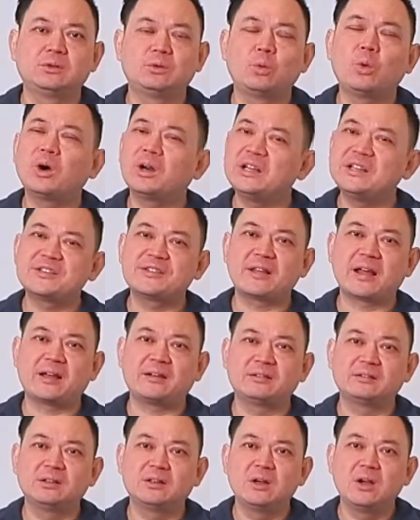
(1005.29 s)
What is that?
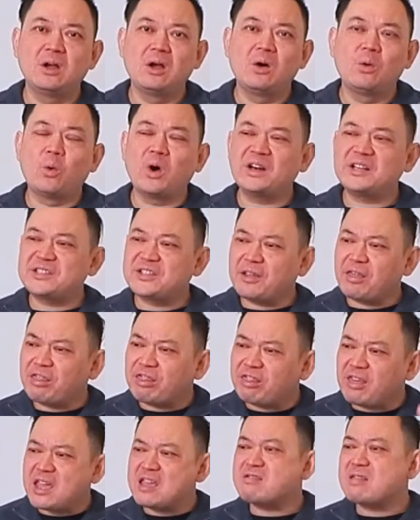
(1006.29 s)
What is the
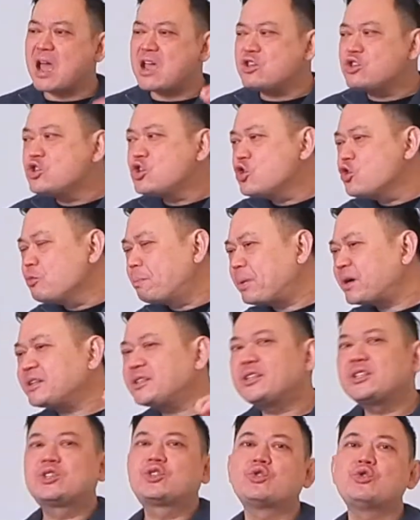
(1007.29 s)
thing that you
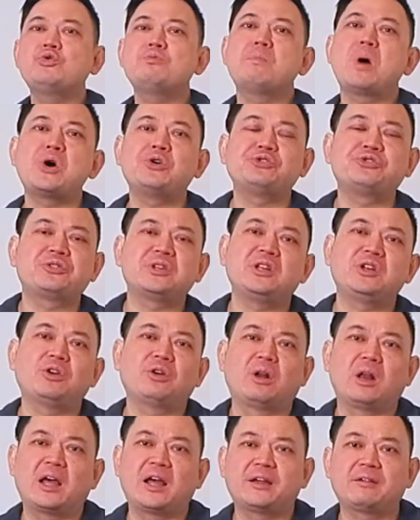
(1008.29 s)
pursue most in
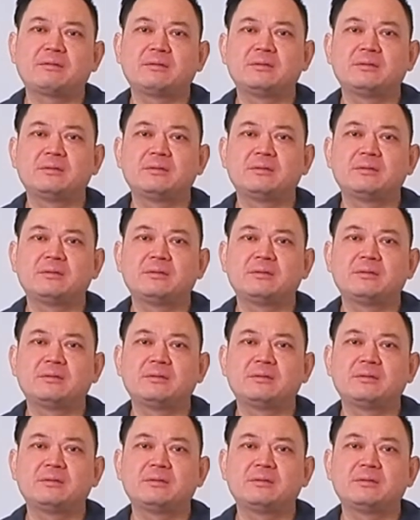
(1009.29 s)
your life?